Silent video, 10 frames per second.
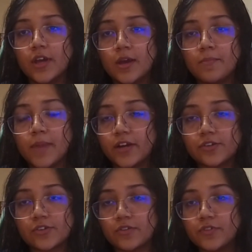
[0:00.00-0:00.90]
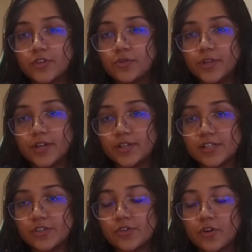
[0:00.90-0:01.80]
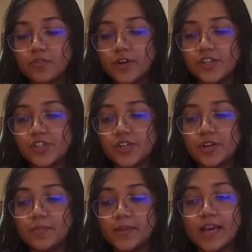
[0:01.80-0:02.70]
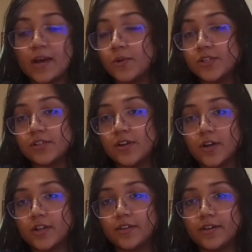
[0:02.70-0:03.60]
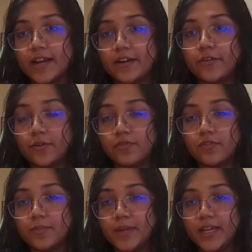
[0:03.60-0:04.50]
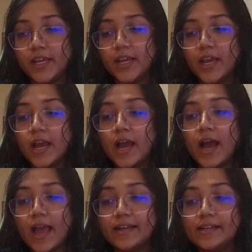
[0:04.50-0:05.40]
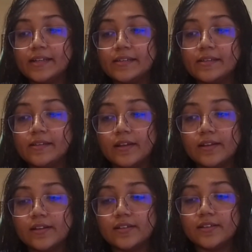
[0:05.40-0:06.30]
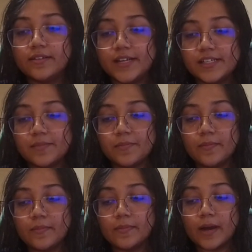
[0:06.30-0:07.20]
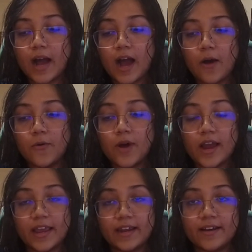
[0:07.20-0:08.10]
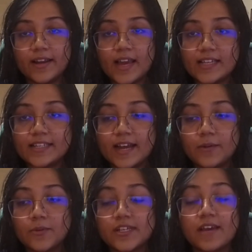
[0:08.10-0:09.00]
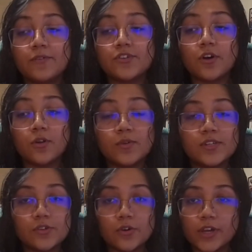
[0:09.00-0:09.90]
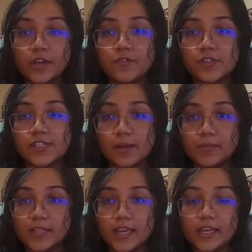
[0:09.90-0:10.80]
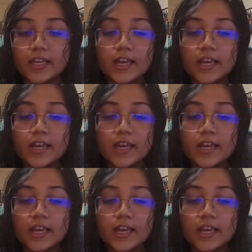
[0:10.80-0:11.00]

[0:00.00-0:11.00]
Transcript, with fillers: Microsoft for two years as a software engineer, but that was not the right role for me. And the reason how I realized that was I was always looking for something